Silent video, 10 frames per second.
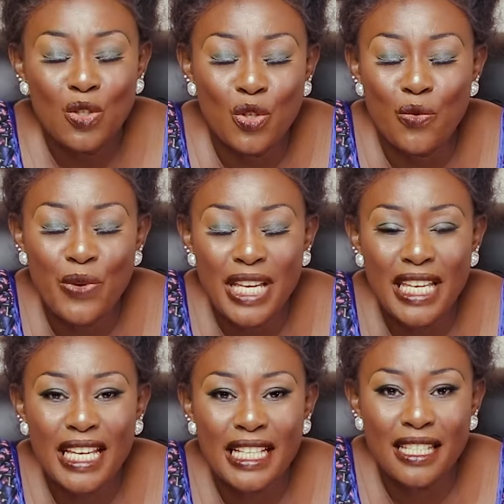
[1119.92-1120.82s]
do we
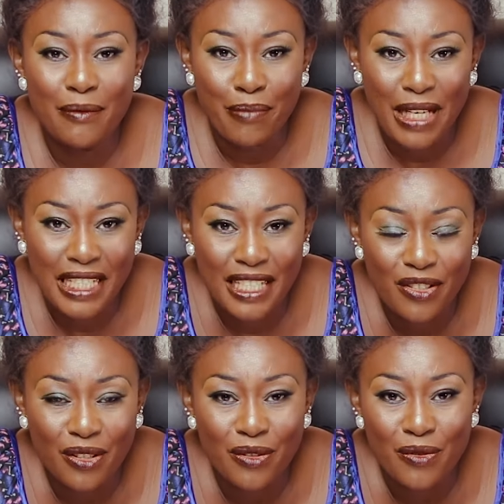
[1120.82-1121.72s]
get
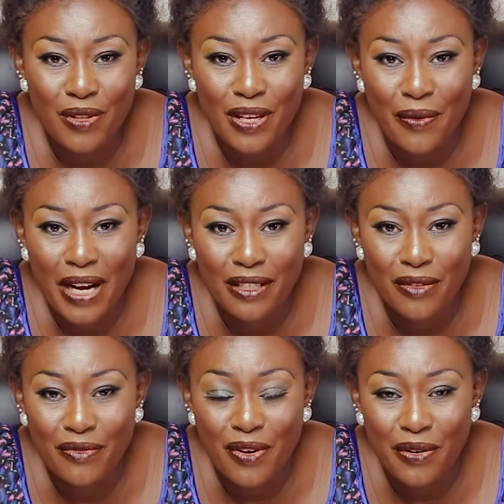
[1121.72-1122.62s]
impartation through the Word
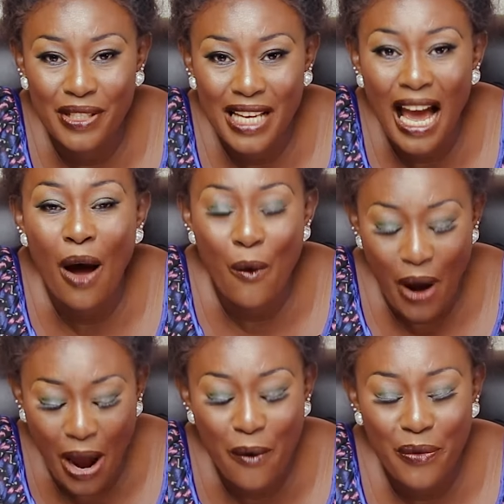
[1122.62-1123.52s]
of God?
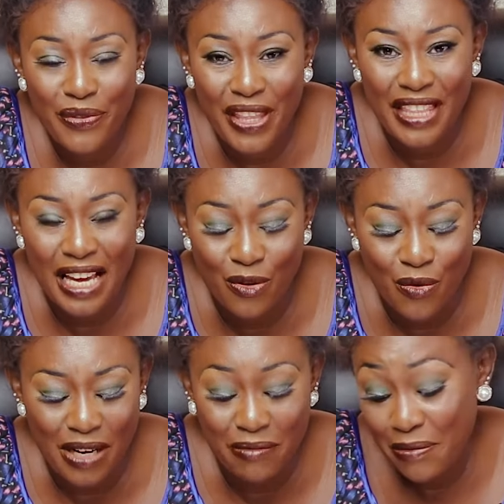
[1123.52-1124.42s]
How? The third
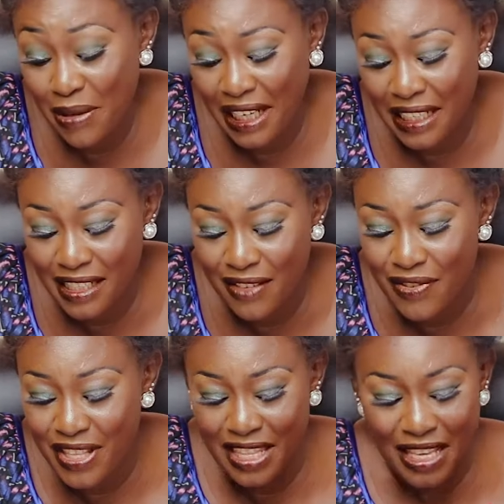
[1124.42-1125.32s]
one. Maybe I can give
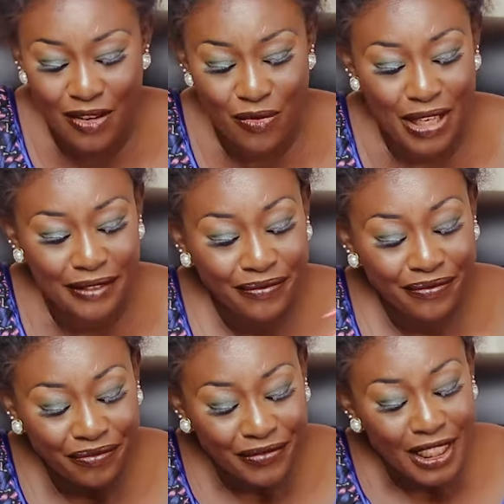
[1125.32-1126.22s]
you the third
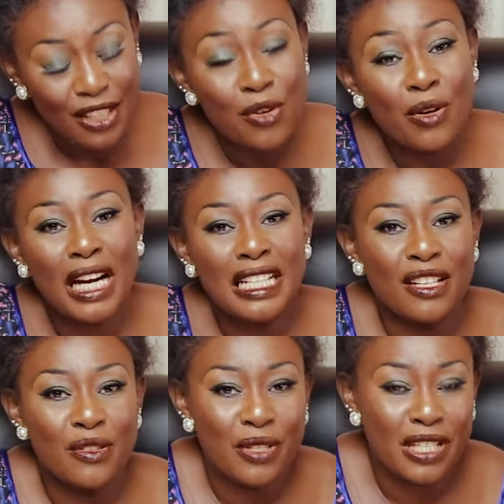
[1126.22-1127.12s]
one. Look
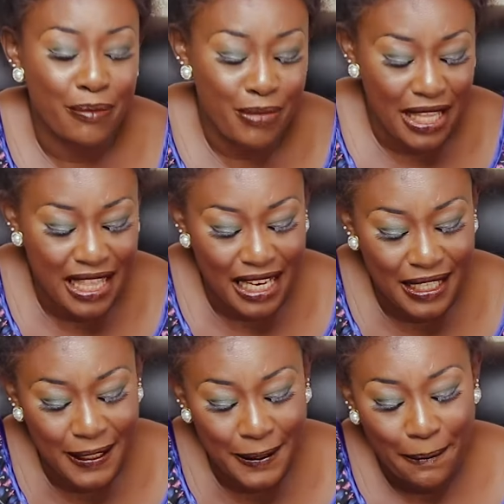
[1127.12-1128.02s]
at Luke chapter
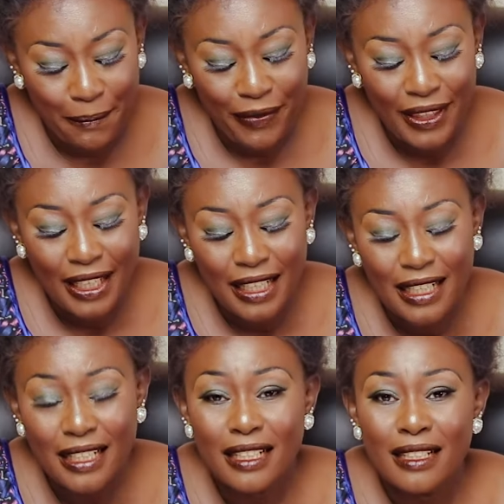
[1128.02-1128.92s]

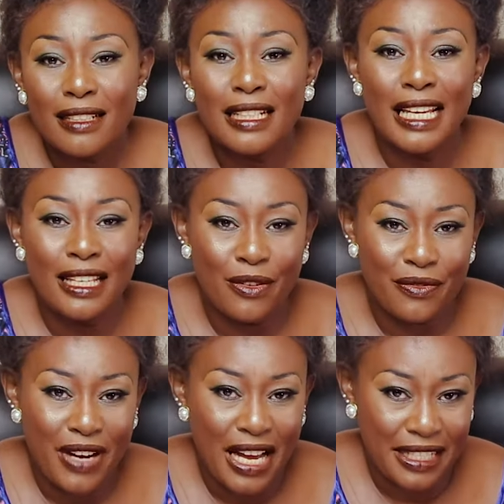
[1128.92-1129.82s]
13. Laying
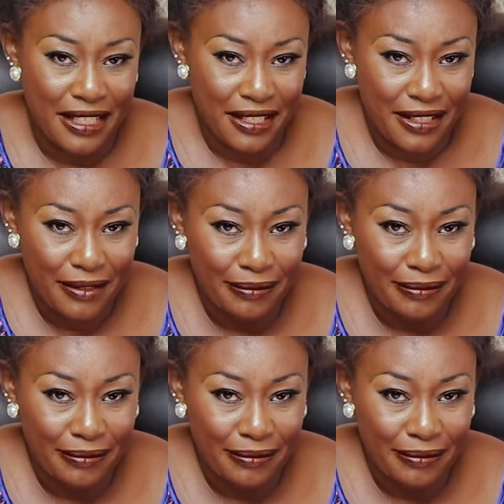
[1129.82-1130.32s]
of hands.